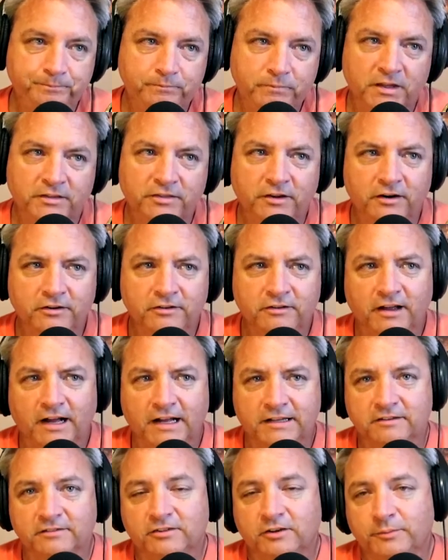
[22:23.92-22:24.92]
There's
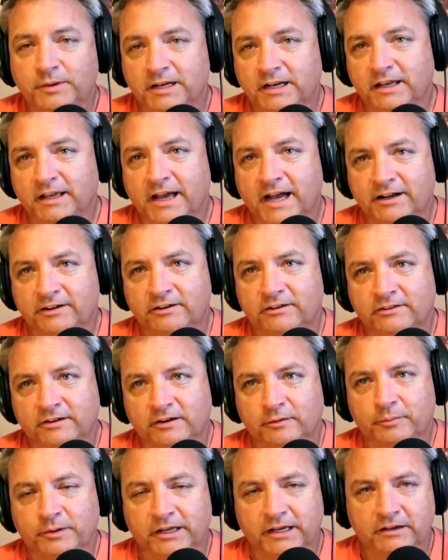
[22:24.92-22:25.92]
lots of comedic actors that
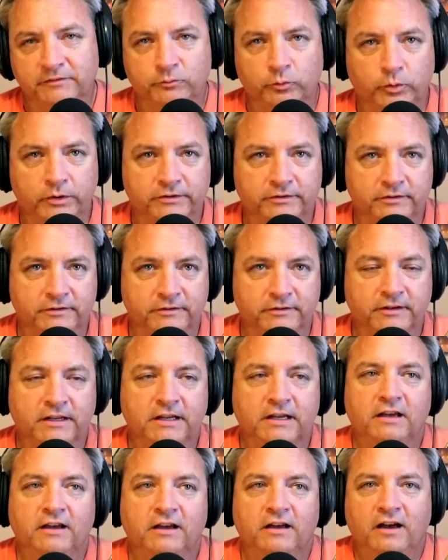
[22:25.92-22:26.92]
are playing voices.
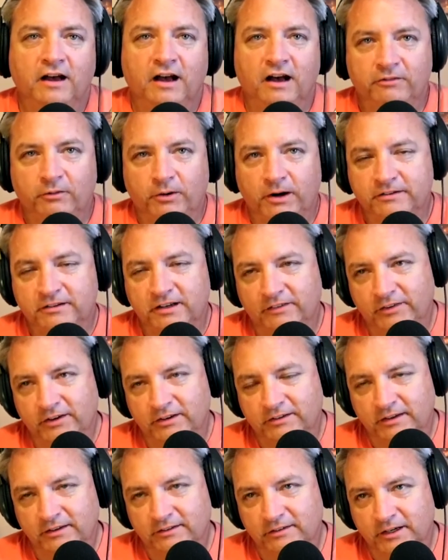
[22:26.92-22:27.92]
I've watched every
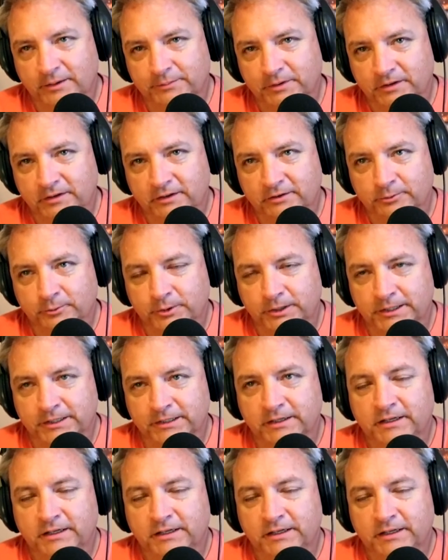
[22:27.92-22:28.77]
season up to this one.